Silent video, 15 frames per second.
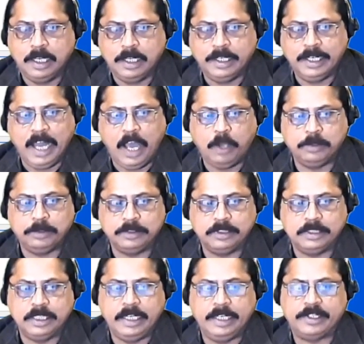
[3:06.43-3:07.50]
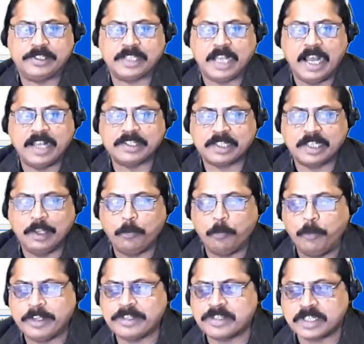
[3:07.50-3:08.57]
Now it's asking
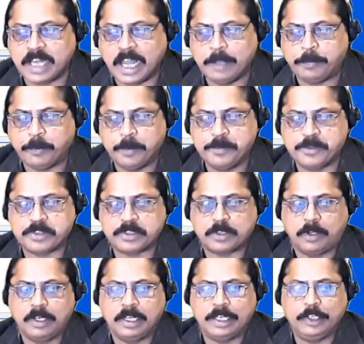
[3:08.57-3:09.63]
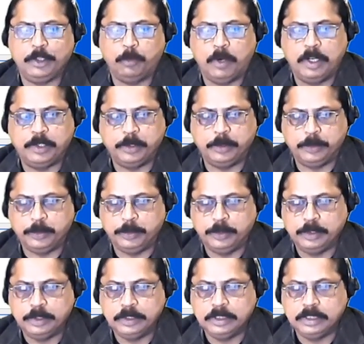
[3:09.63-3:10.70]
which type of installer you want to.
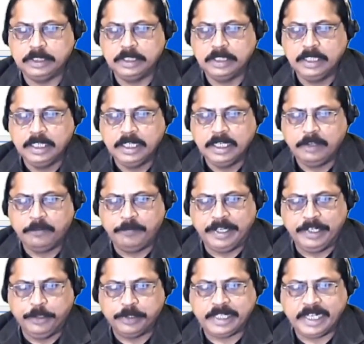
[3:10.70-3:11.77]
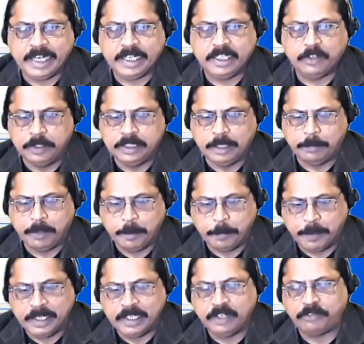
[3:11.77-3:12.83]
When you take developer
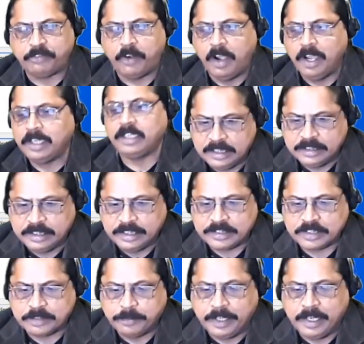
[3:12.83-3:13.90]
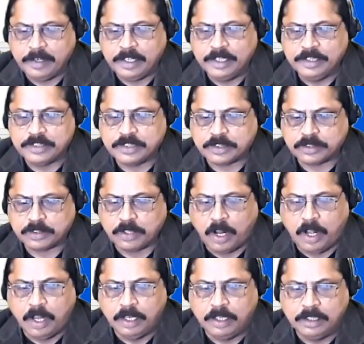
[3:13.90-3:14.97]
default, this will
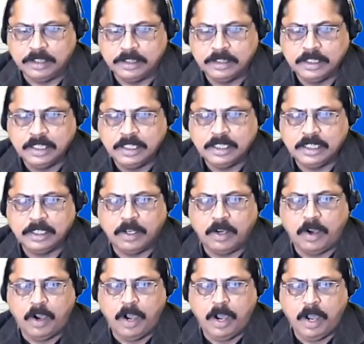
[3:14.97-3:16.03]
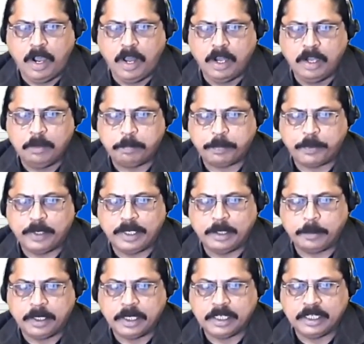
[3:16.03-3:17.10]
install all
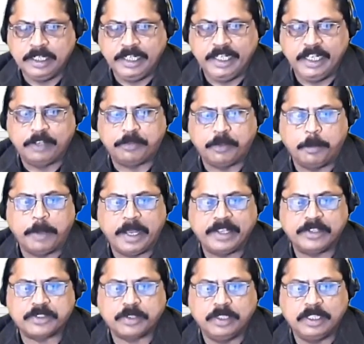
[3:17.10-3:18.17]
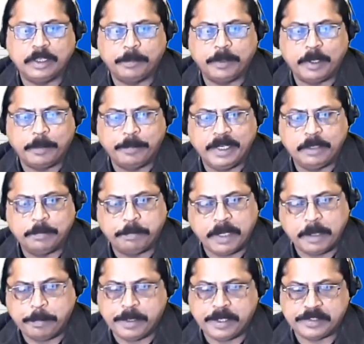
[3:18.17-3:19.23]
products needed for MySQL development
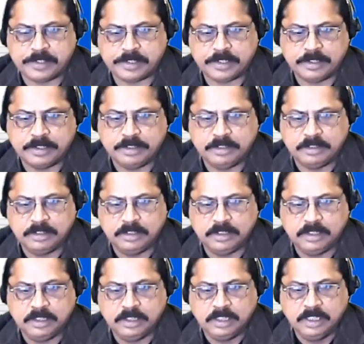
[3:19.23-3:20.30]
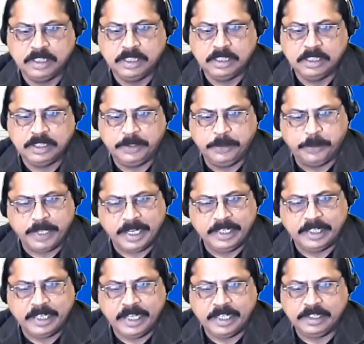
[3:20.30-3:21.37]
purpose. You can
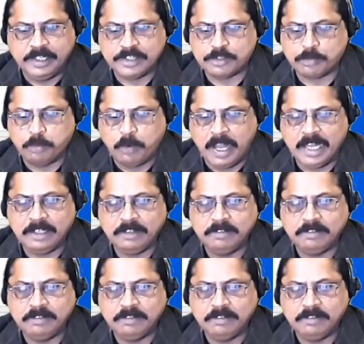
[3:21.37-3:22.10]
take this one,